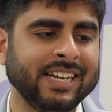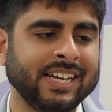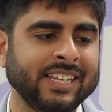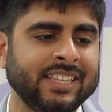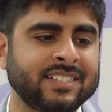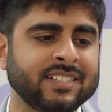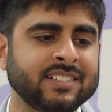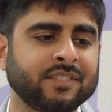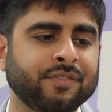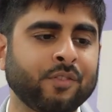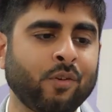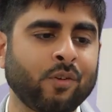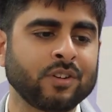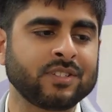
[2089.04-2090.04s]
This is, of
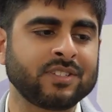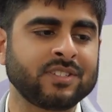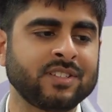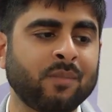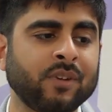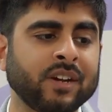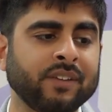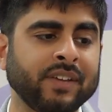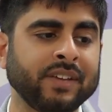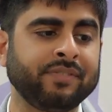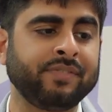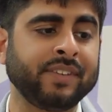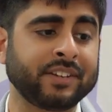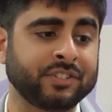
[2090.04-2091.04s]
course, somewhat of a
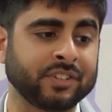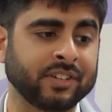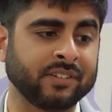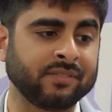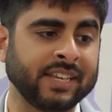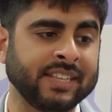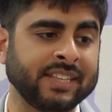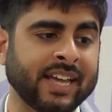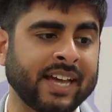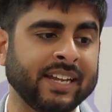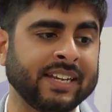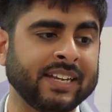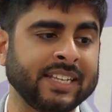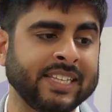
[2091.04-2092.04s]
fiction in
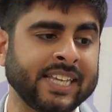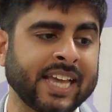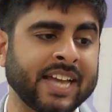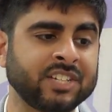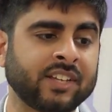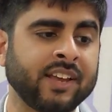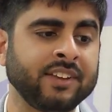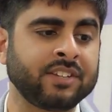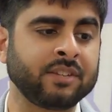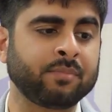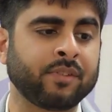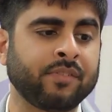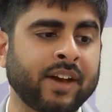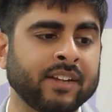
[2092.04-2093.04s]
that the education
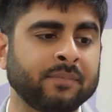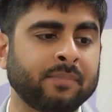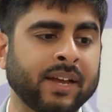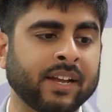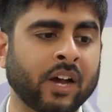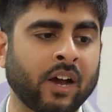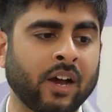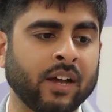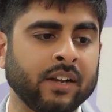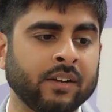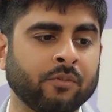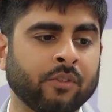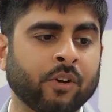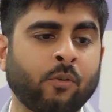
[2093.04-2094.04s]
provided by God
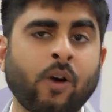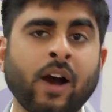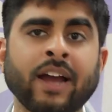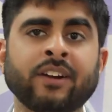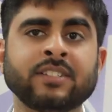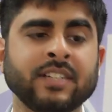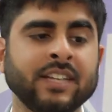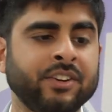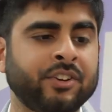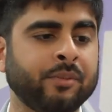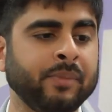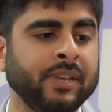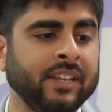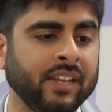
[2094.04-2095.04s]
requires
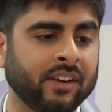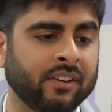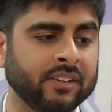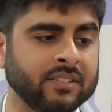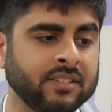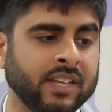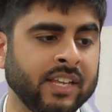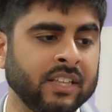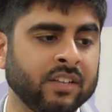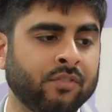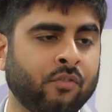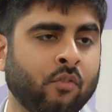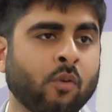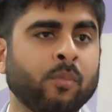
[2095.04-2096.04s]
intermediaries in the
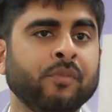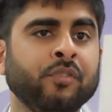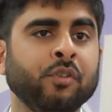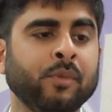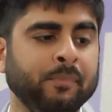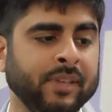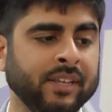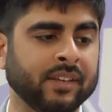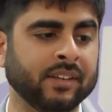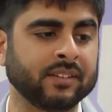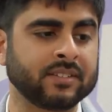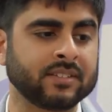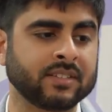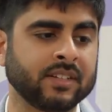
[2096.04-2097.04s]
form of human
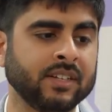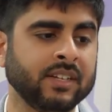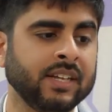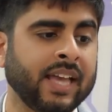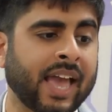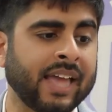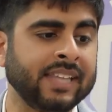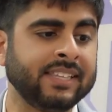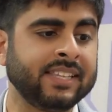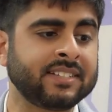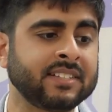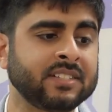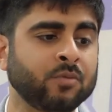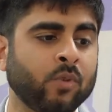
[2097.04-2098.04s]
beings. And
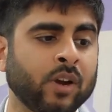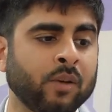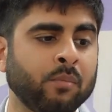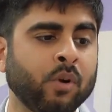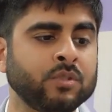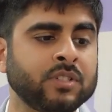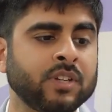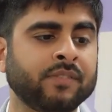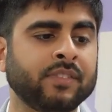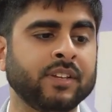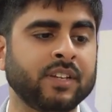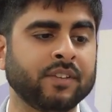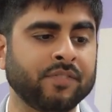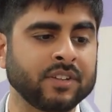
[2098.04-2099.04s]
this is where most of the
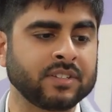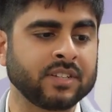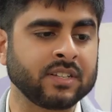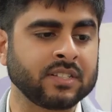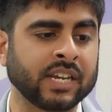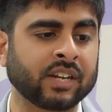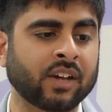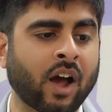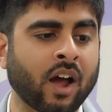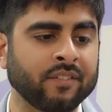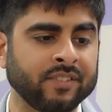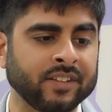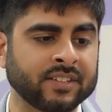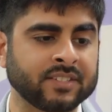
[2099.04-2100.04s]
differences and
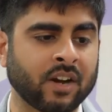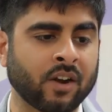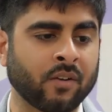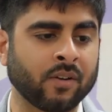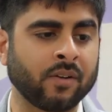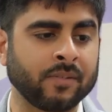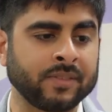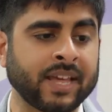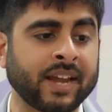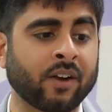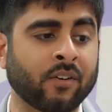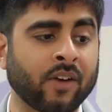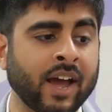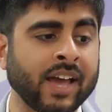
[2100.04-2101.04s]
conflicts are, that
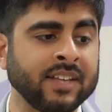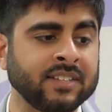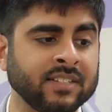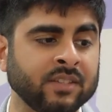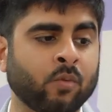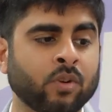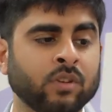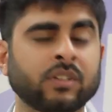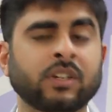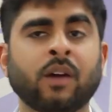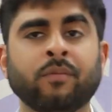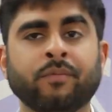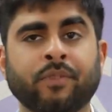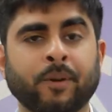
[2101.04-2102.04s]
arise in the world
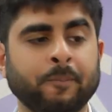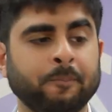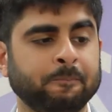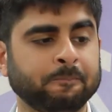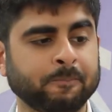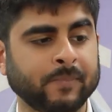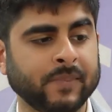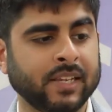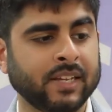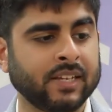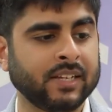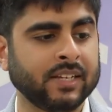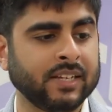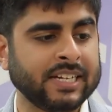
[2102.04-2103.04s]
come from.
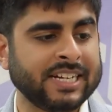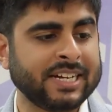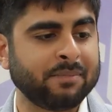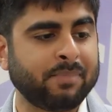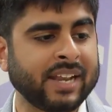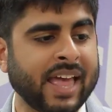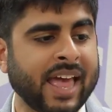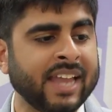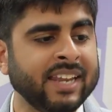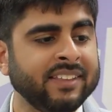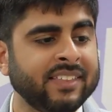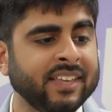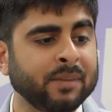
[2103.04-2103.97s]
But anything